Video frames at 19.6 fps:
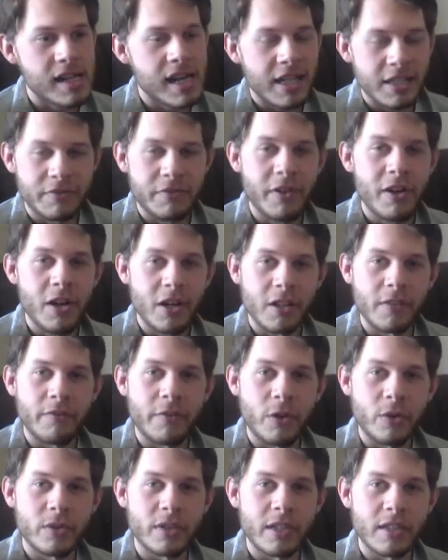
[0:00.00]
It's very
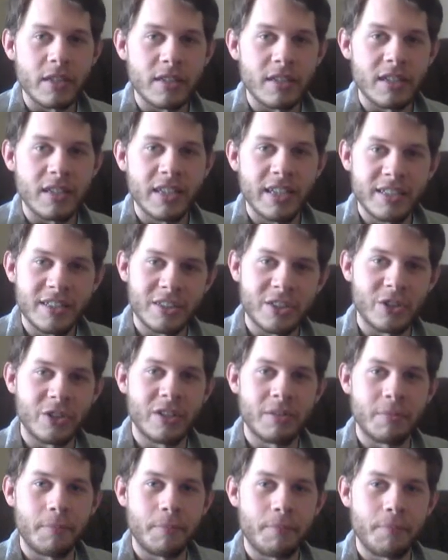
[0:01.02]
confusing to listen to
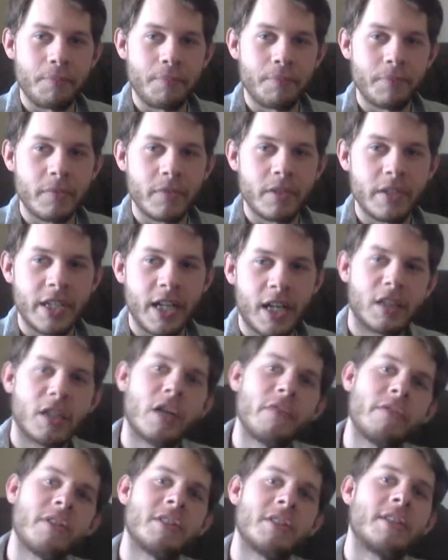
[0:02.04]
them say, I
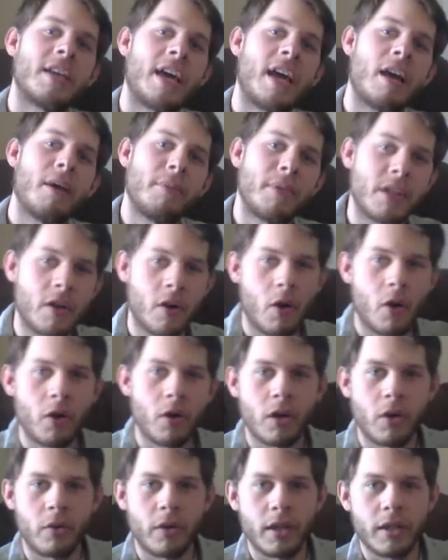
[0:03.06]
love this game, and then
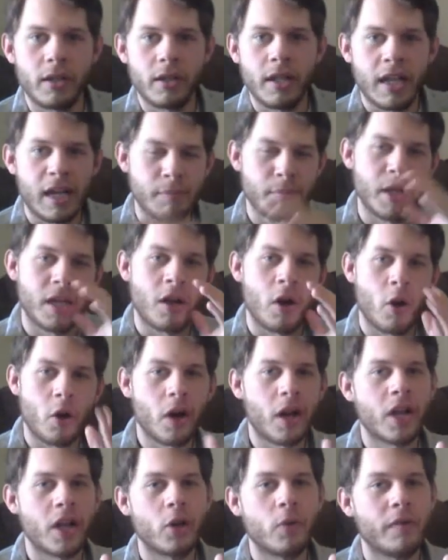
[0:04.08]
hark on it. And I'm not
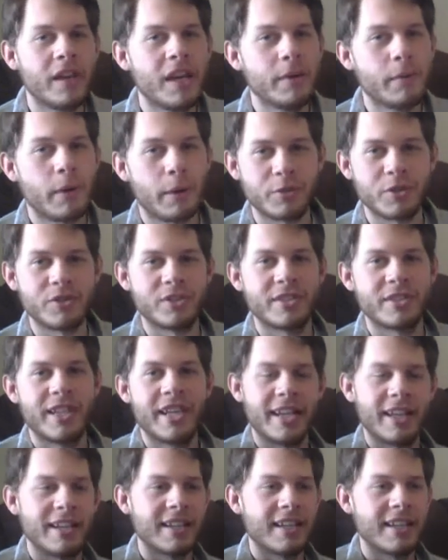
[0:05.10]
harking on them, I'm just
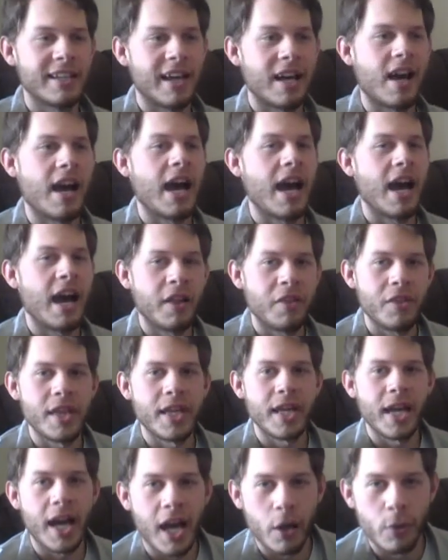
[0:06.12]
saying, I
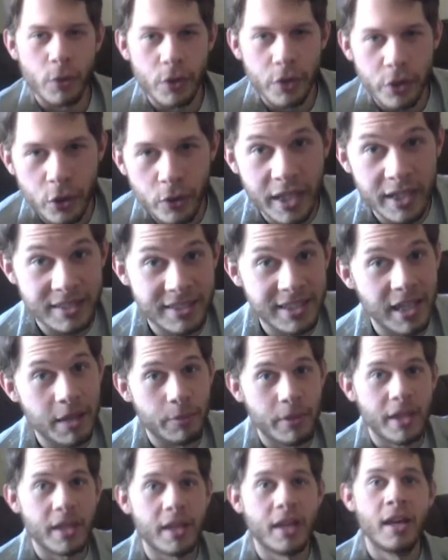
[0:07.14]
think I would do that
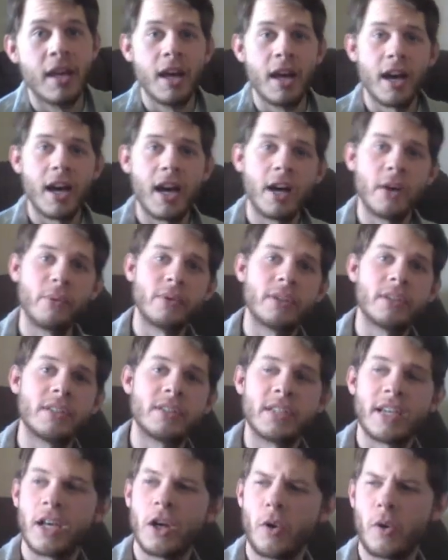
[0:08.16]
same thing. I would
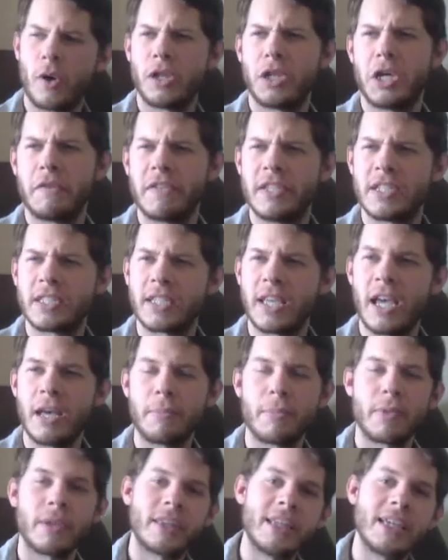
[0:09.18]
say, oh, I love this
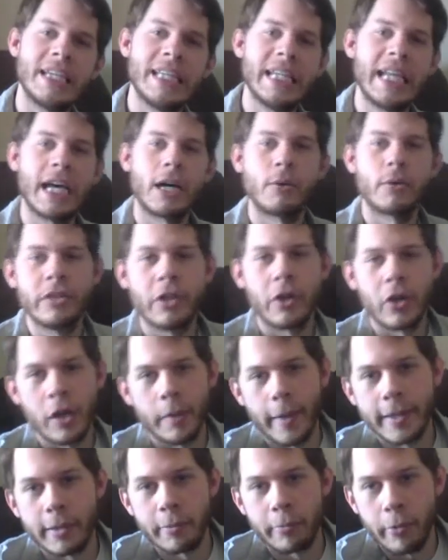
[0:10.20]
game, but then I would talk
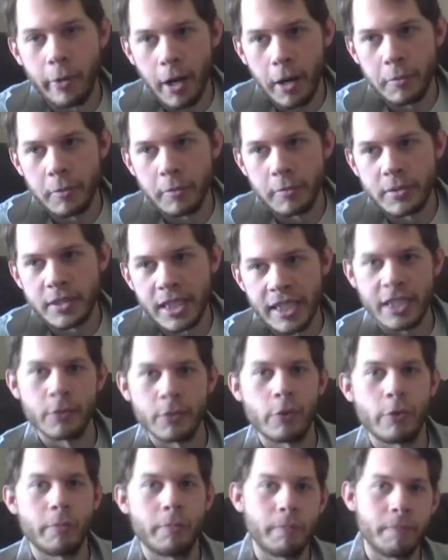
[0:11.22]
about the problems, and it
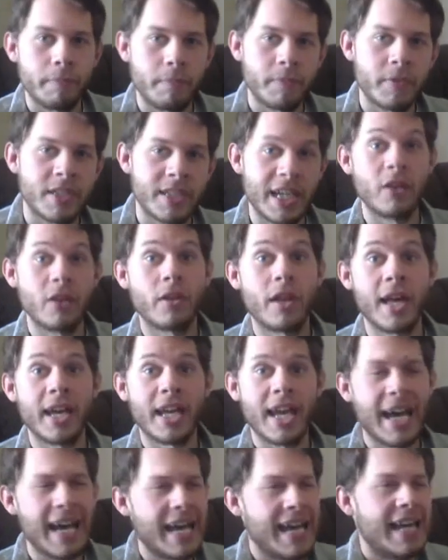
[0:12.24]
would sound
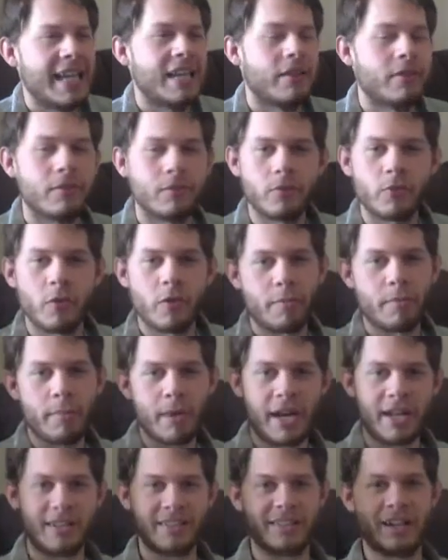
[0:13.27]
like I hate it with
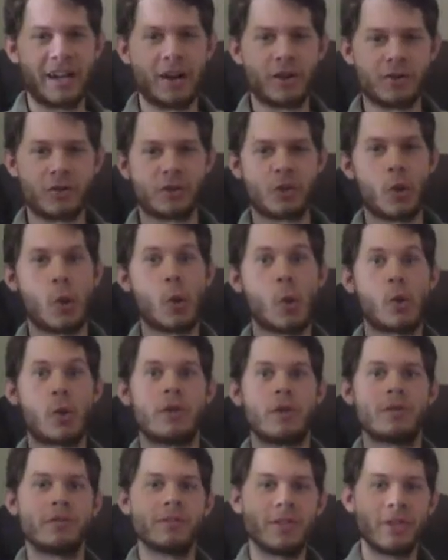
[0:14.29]
my entire
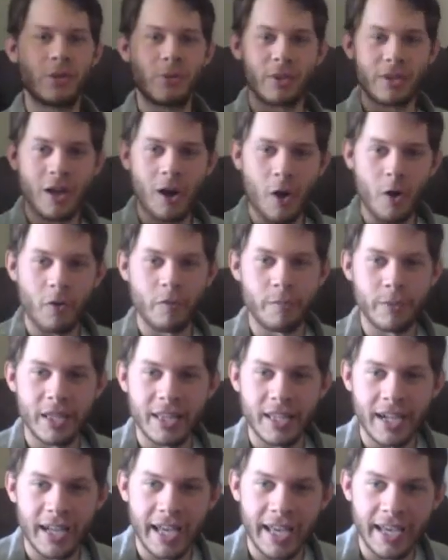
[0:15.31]
soul, with all of me,
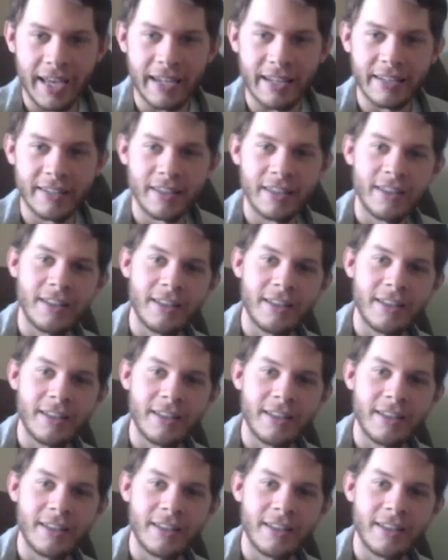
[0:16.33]
that I hate it.